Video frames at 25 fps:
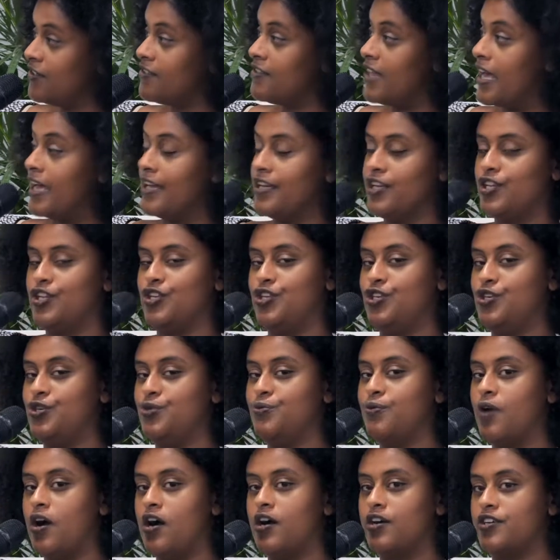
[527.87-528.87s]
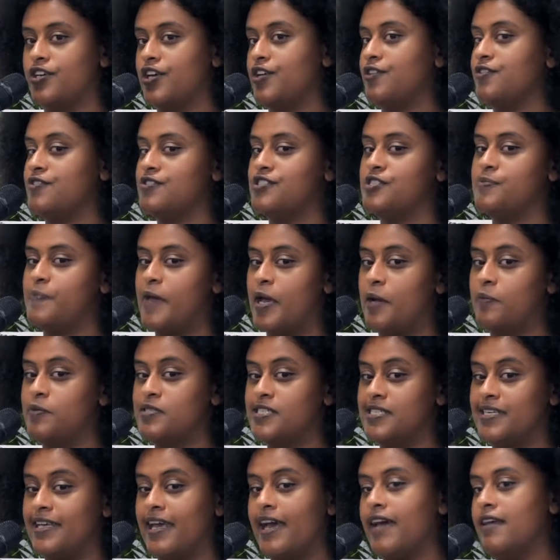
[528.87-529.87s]
that you are going to be able
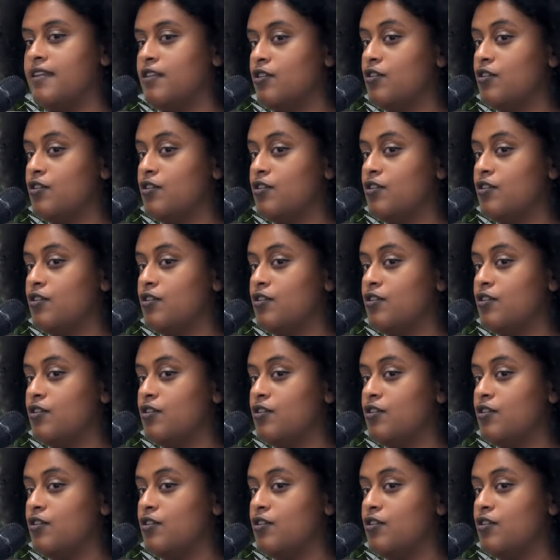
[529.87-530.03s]
to get